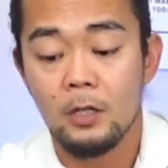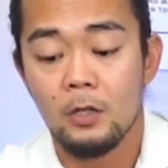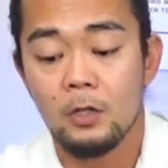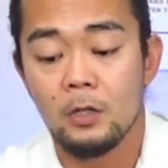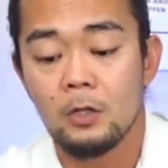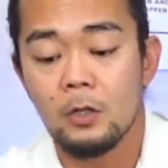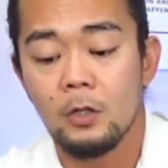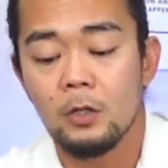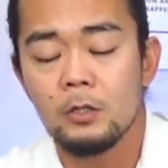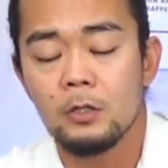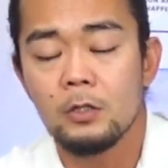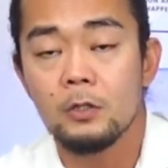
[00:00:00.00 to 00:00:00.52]
You're
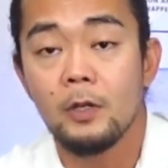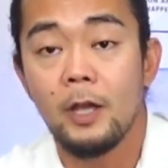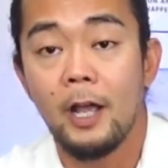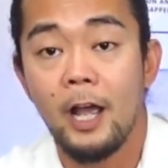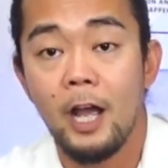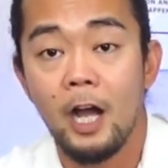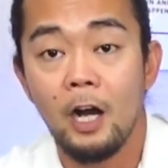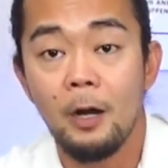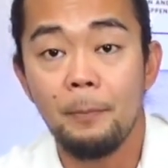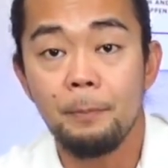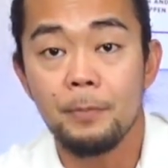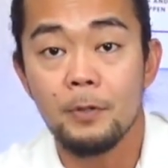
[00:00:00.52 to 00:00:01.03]
going to
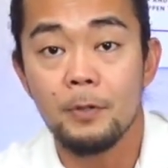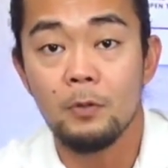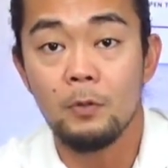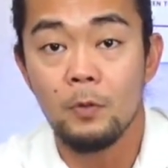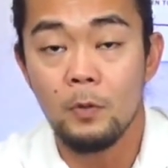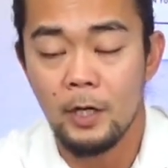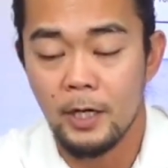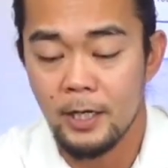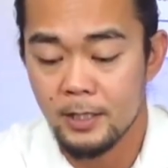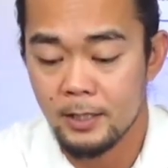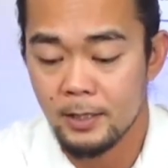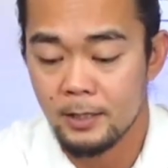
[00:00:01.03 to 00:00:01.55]
help
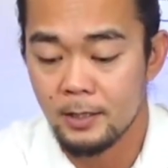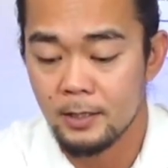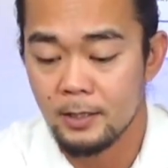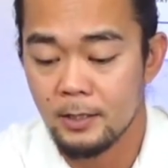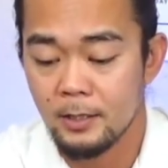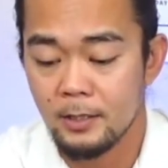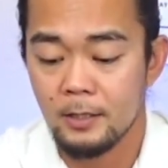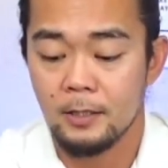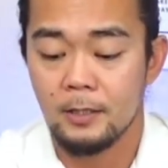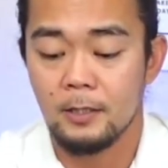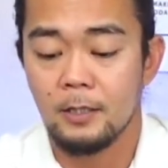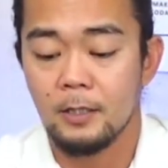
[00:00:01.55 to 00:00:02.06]
your wrist
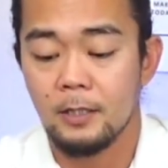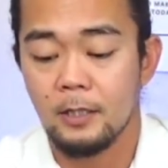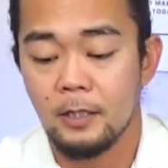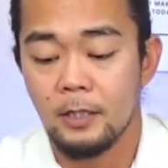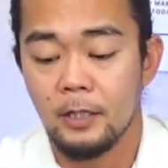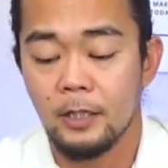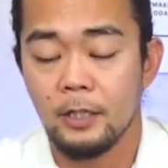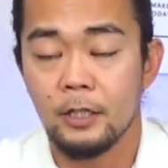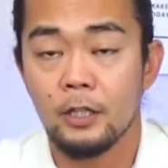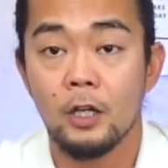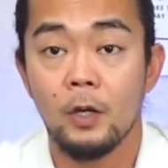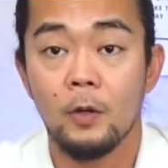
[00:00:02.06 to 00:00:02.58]

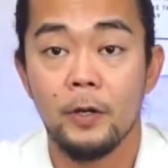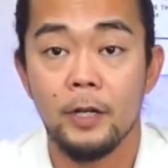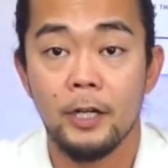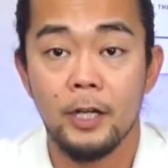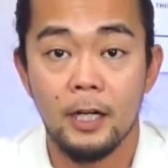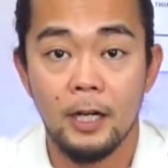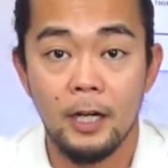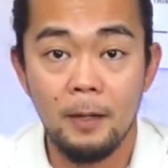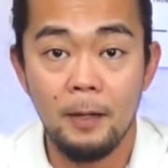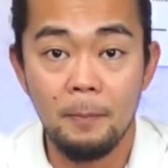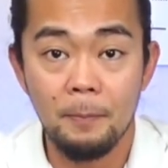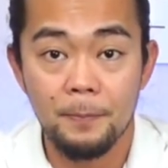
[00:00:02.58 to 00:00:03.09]
in going
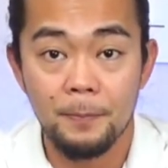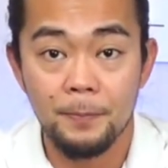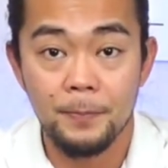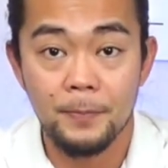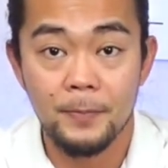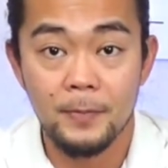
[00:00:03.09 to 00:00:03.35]
up,